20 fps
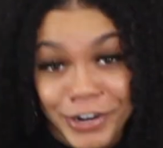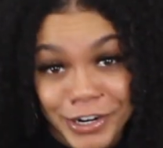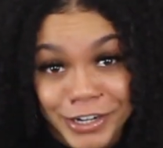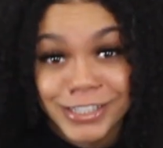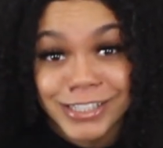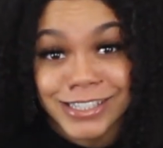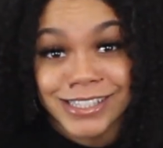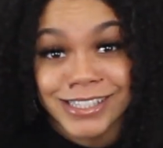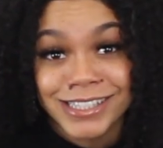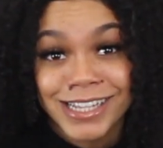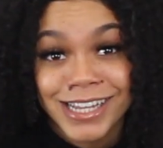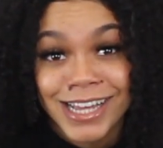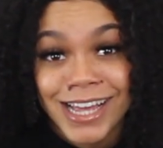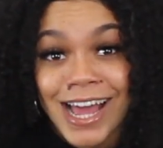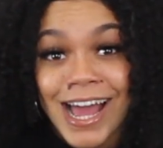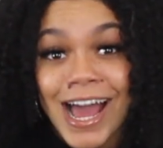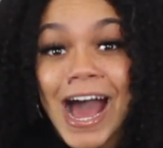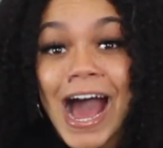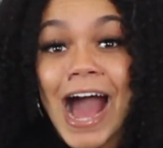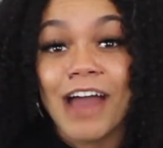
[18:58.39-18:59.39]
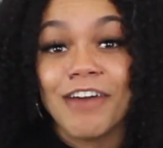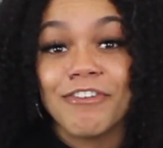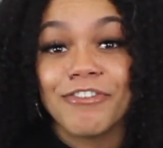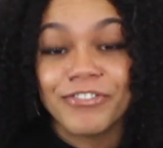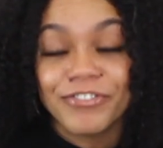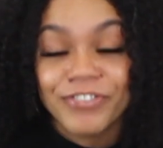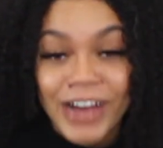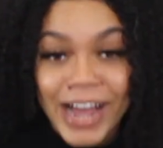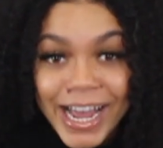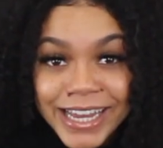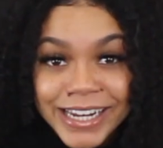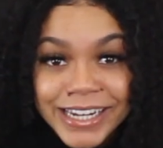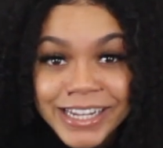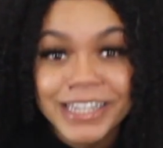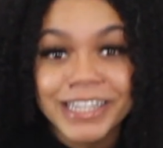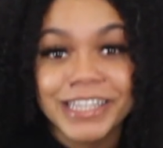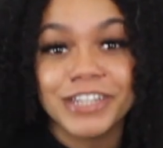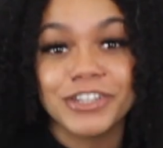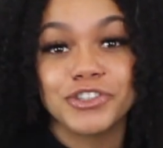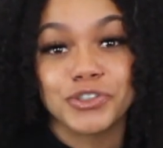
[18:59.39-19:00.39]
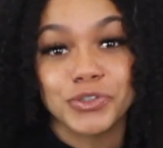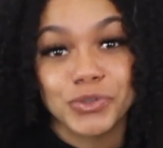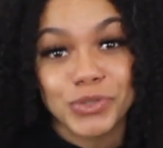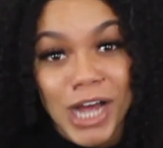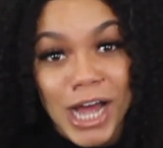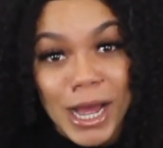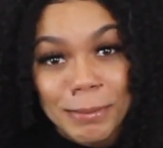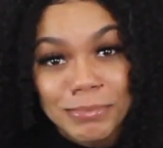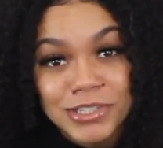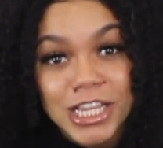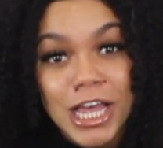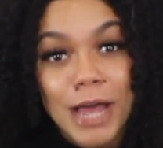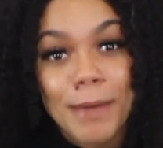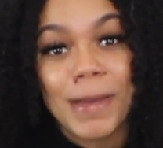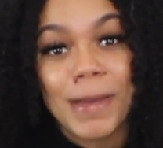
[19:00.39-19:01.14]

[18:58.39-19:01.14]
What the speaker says: 1st, I finally dropped